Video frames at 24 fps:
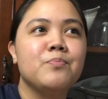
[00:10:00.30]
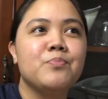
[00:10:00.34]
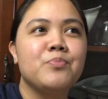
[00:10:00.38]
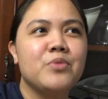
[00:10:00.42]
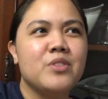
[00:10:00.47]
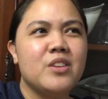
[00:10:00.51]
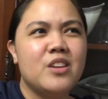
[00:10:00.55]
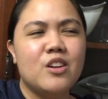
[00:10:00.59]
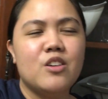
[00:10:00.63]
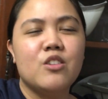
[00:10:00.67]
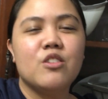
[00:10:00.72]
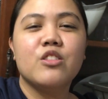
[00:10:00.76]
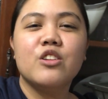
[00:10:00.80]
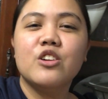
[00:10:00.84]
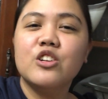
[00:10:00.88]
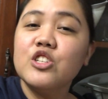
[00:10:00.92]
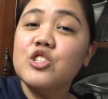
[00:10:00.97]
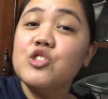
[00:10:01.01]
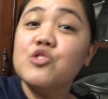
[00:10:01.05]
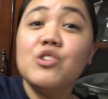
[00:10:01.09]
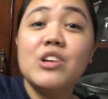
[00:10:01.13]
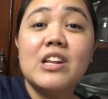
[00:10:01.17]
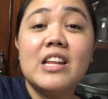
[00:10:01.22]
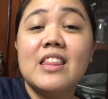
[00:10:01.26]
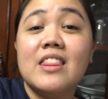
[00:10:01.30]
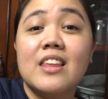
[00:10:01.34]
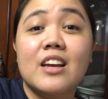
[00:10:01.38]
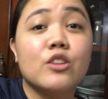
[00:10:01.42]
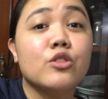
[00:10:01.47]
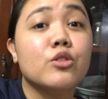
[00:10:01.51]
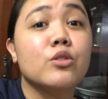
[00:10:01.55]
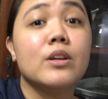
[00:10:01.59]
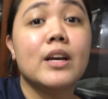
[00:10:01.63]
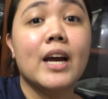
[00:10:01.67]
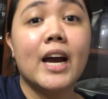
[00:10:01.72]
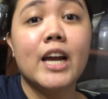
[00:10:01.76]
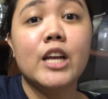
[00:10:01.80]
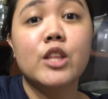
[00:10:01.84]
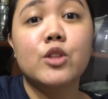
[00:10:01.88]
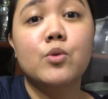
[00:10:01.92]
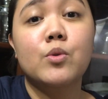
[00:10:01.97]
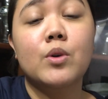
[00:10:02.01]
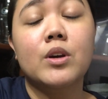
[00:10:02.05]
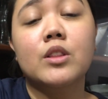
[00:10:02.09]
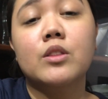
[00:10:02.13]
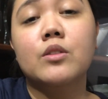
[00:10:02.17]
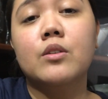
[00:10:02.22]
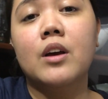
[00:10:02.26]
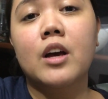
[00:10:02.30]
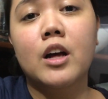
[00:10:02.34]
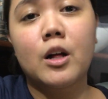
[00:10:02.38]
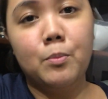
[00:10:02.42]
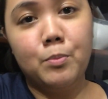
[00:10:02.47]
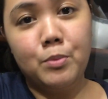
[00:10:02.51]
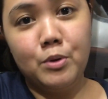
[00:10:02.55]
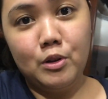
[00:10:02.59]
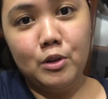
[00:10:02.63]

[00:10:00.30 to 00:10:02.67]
they're just really there to guide you and to help you